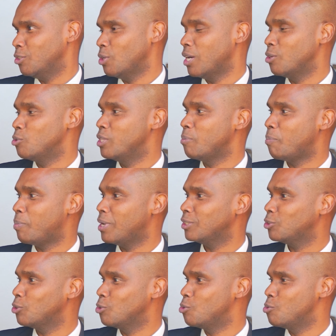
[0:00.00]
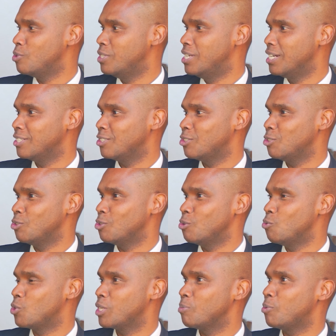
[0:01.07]
Are you the person who does not,
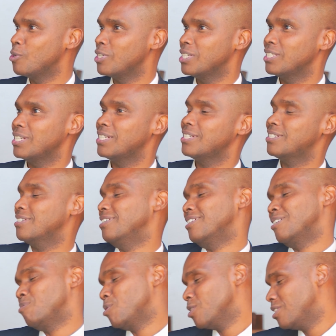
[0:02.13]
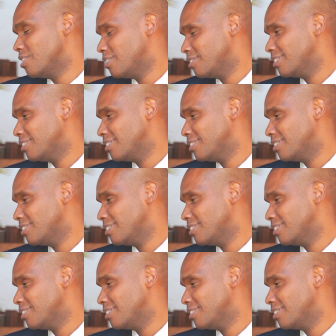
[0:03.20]
ukipoteza hata shilingi moja?